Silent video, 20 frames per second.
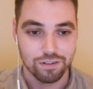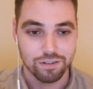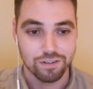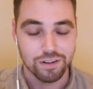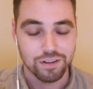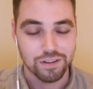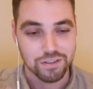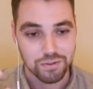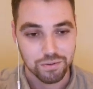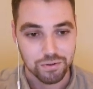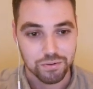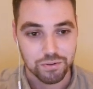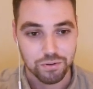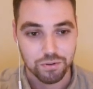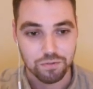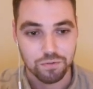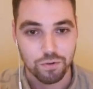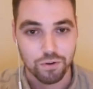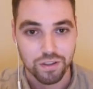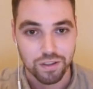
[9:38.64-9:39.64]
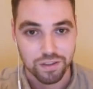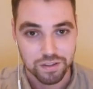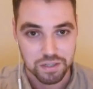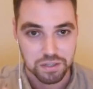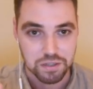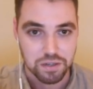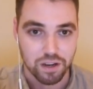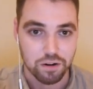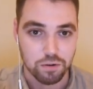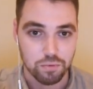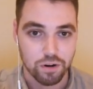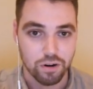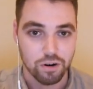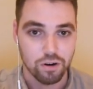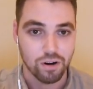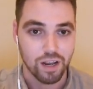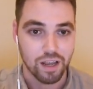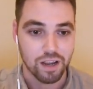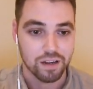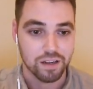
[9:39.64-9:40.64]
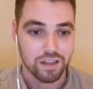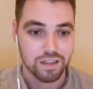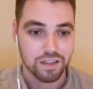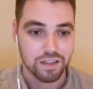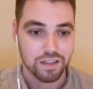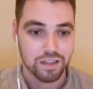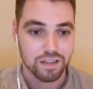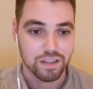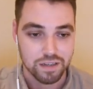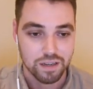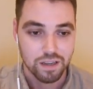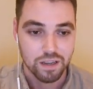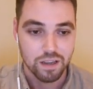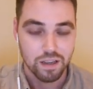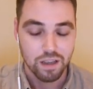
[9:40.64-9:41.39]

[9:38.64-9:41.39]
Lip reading: and so on and so forth. And this is kind of where Erlang gets its